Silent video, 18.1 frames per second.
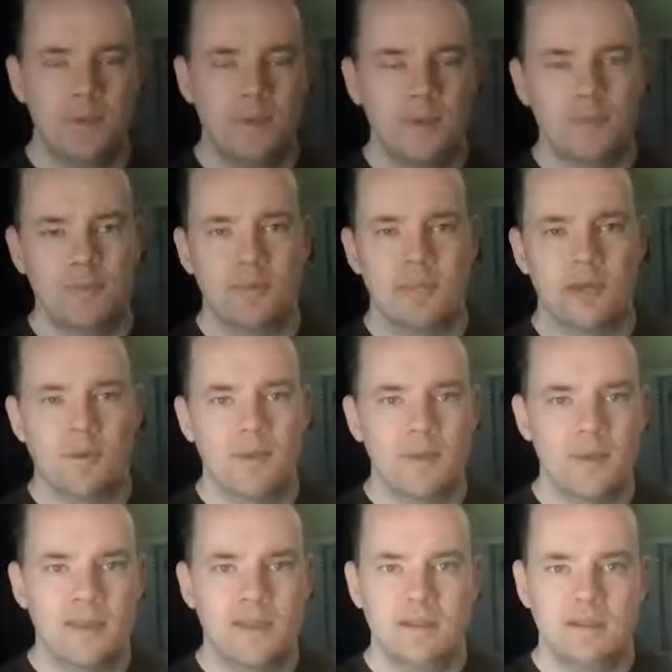people that
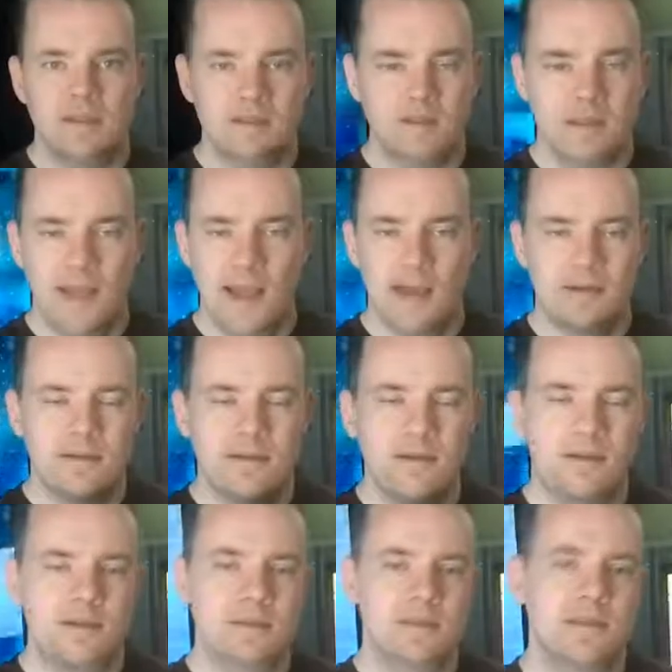were making the little hack
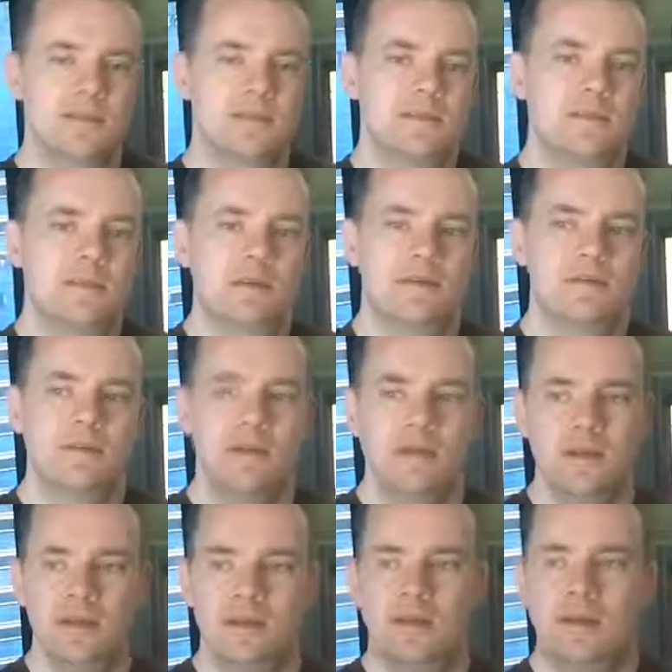carts and stuff,
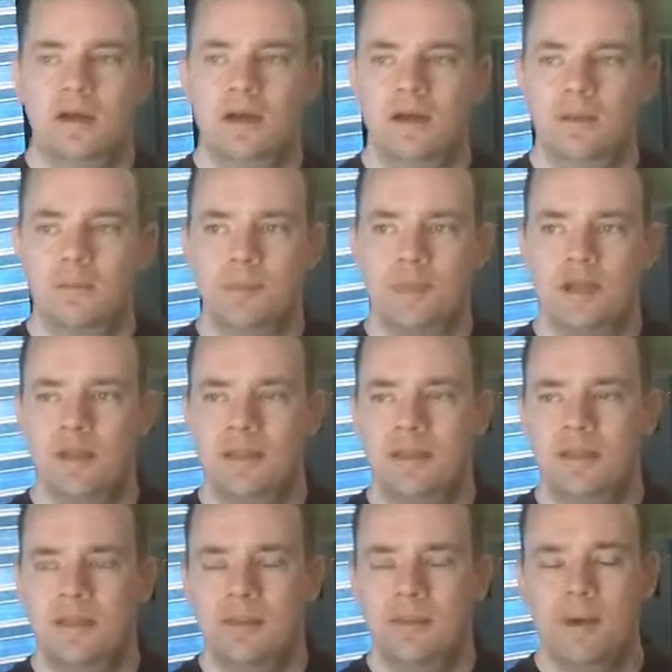
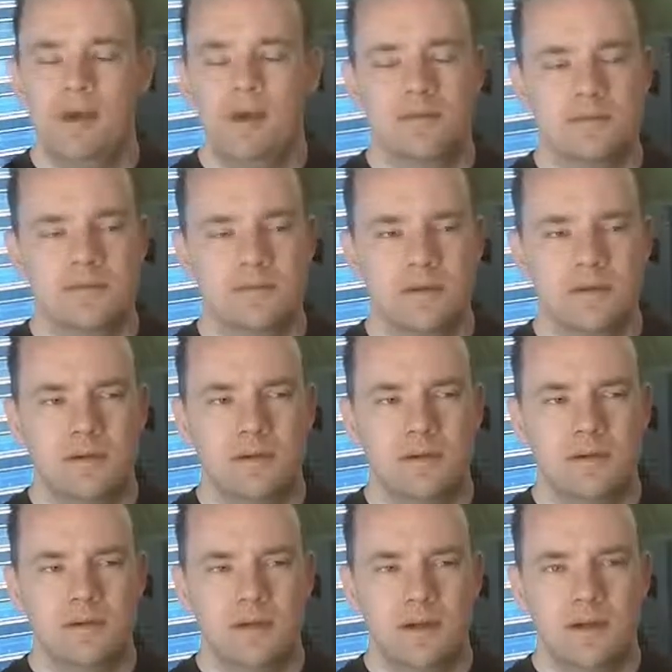blocking them out.
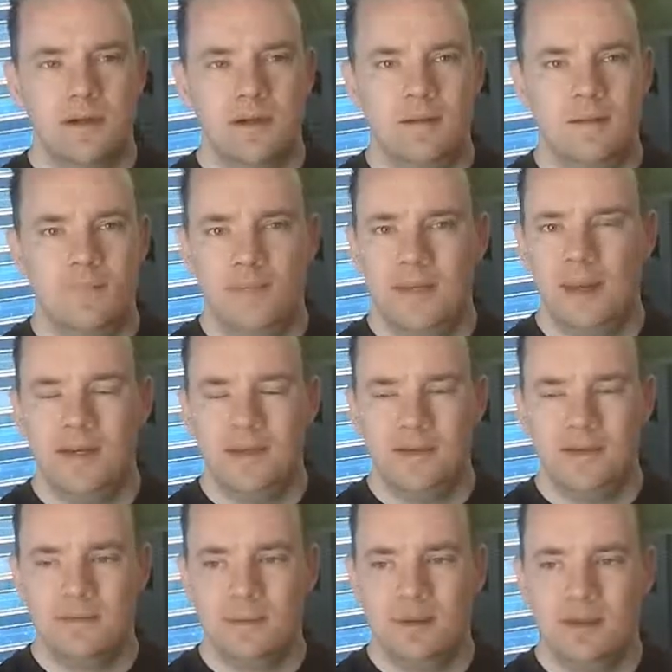So I
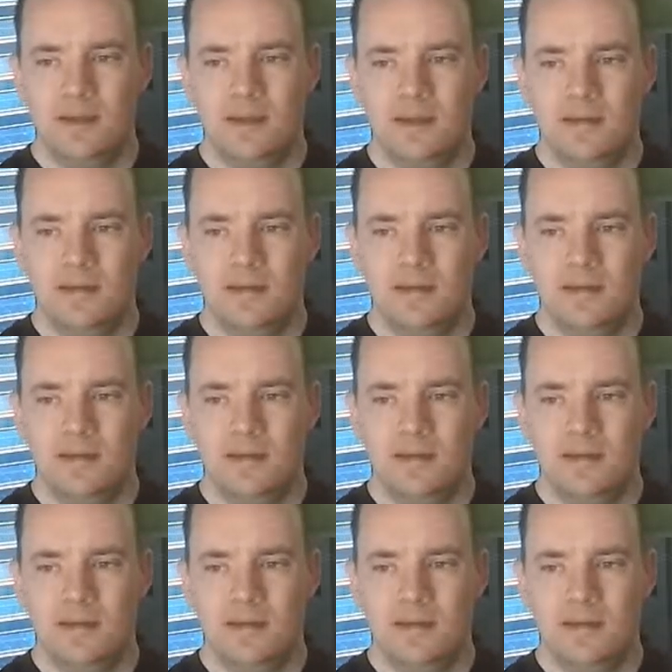didn't buy